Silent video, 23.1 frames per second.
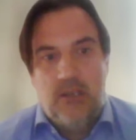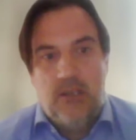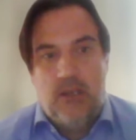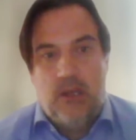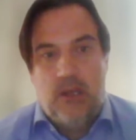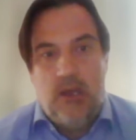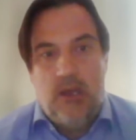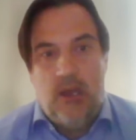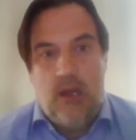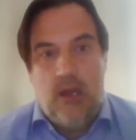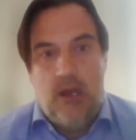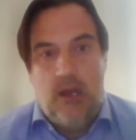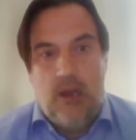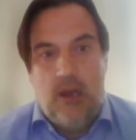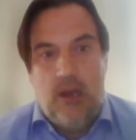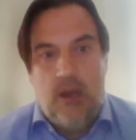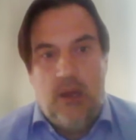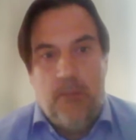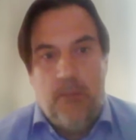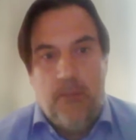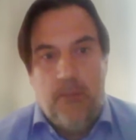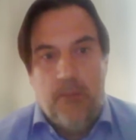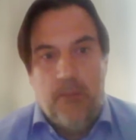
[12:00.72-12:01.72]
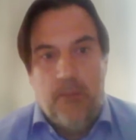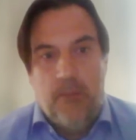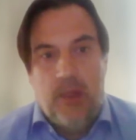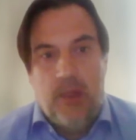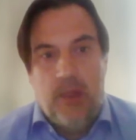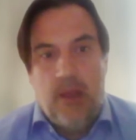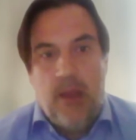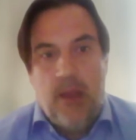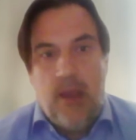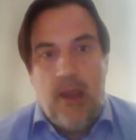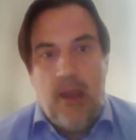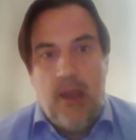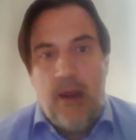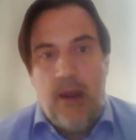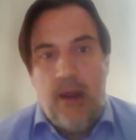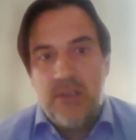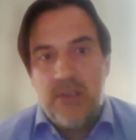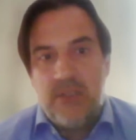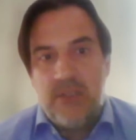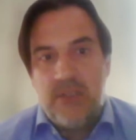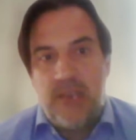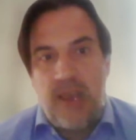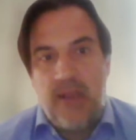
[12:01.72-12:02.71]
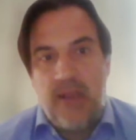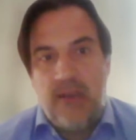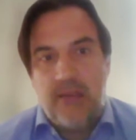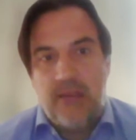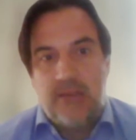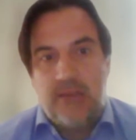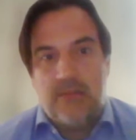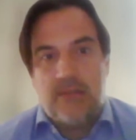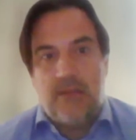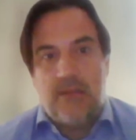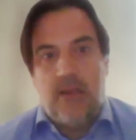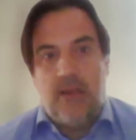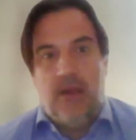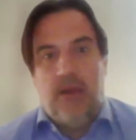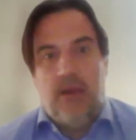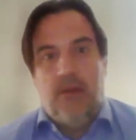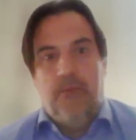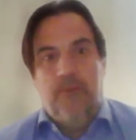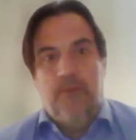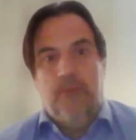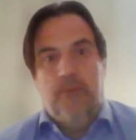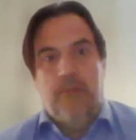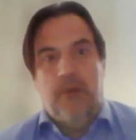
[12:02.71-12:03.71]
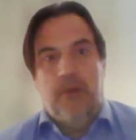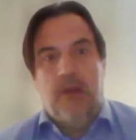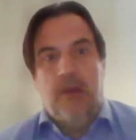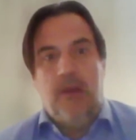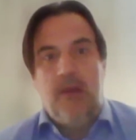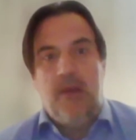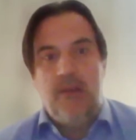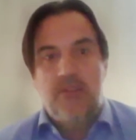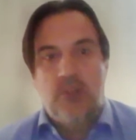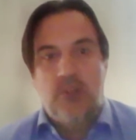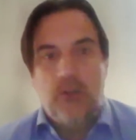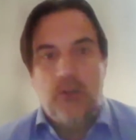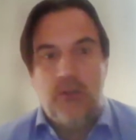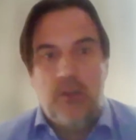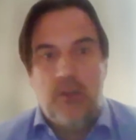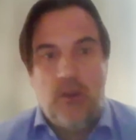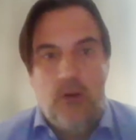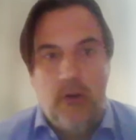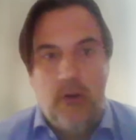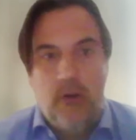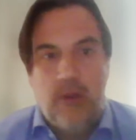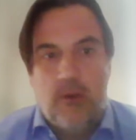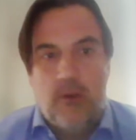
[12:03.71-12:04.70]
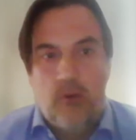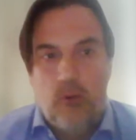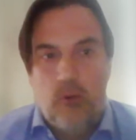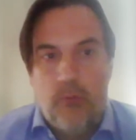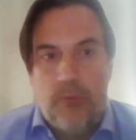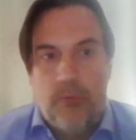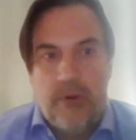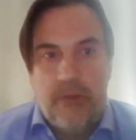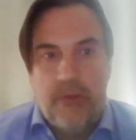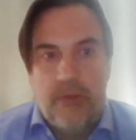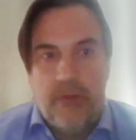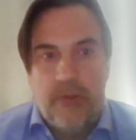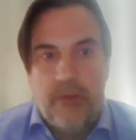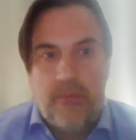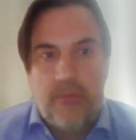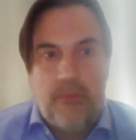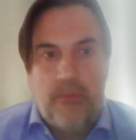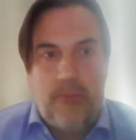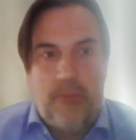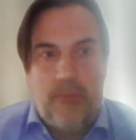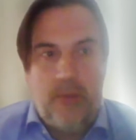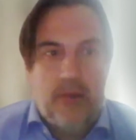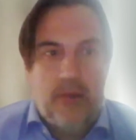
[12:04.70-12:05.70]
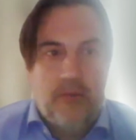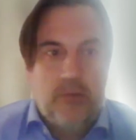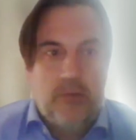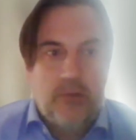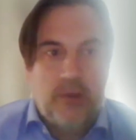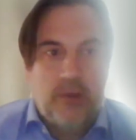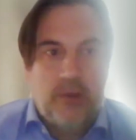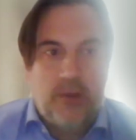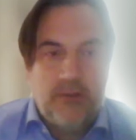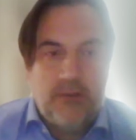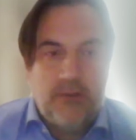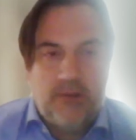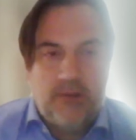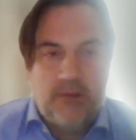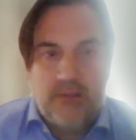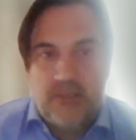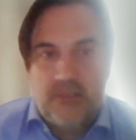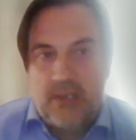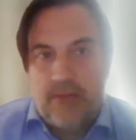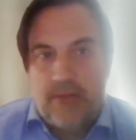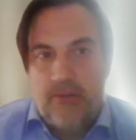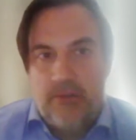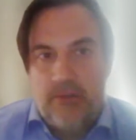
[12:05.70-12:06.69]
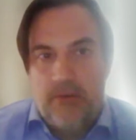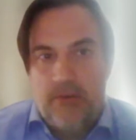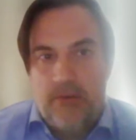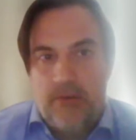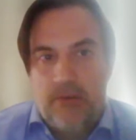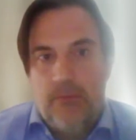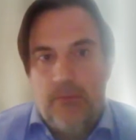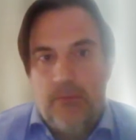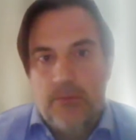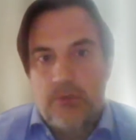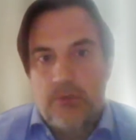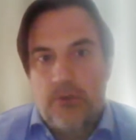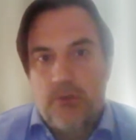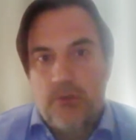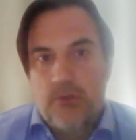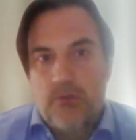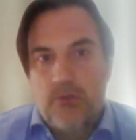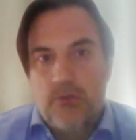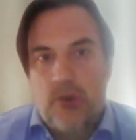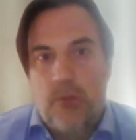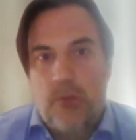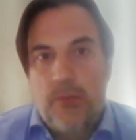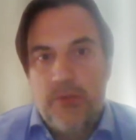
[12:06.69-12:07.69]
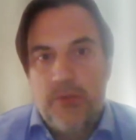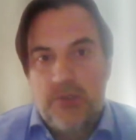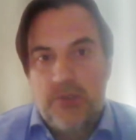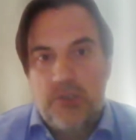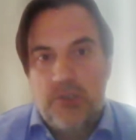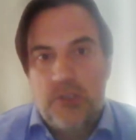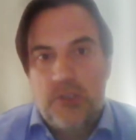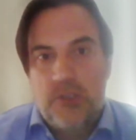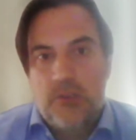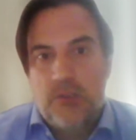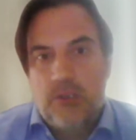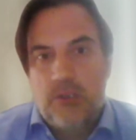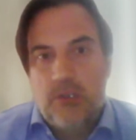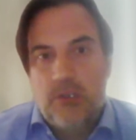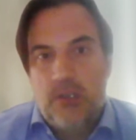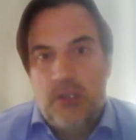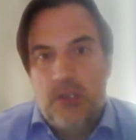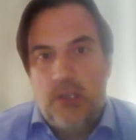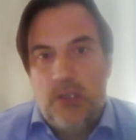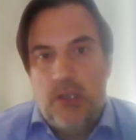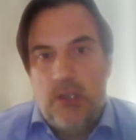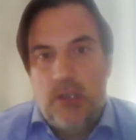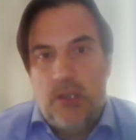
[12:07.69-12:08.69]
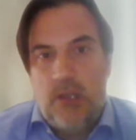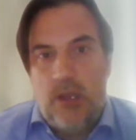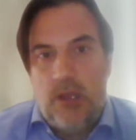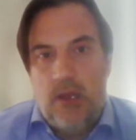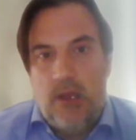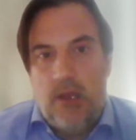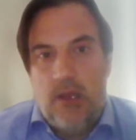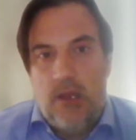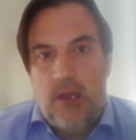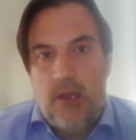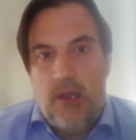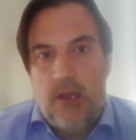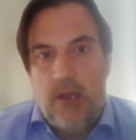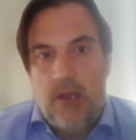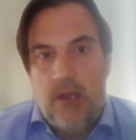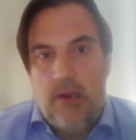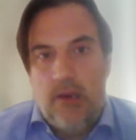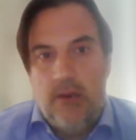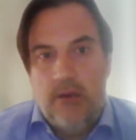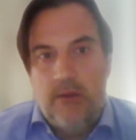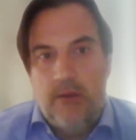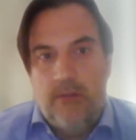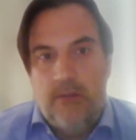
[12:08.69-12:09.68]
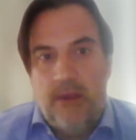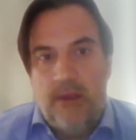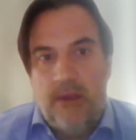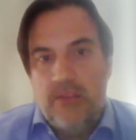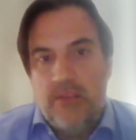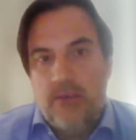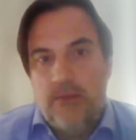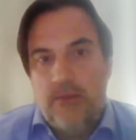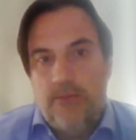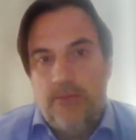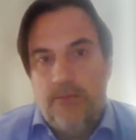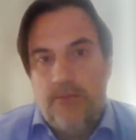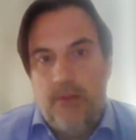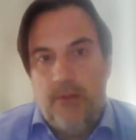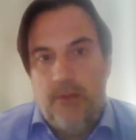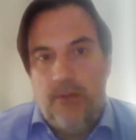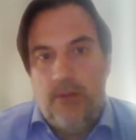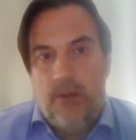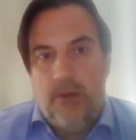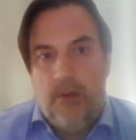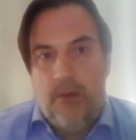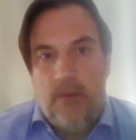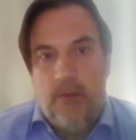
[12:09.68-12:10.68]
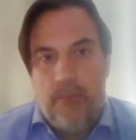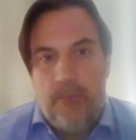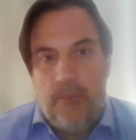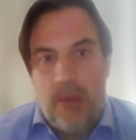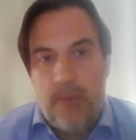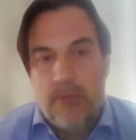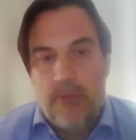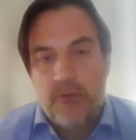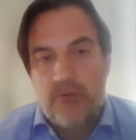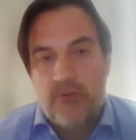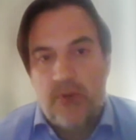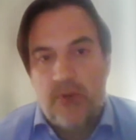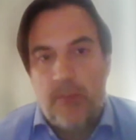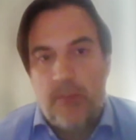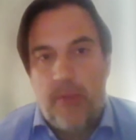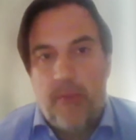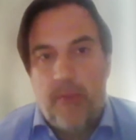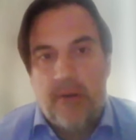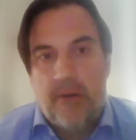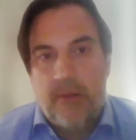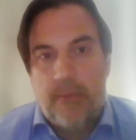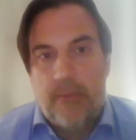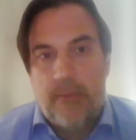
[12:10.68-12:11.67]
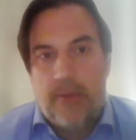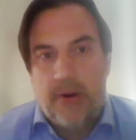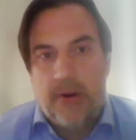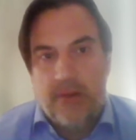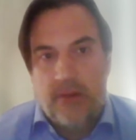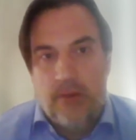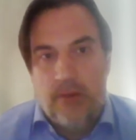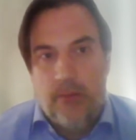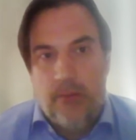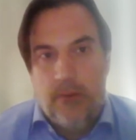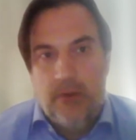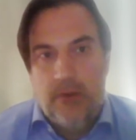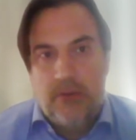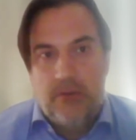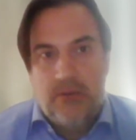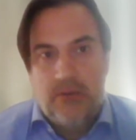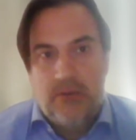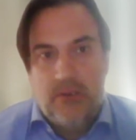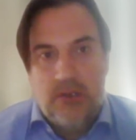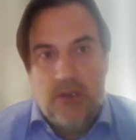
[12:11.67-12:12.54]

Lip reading: And I must say that he's not the only culprit. In 2007, it was also the opposition in the face of the People's Republican Party, which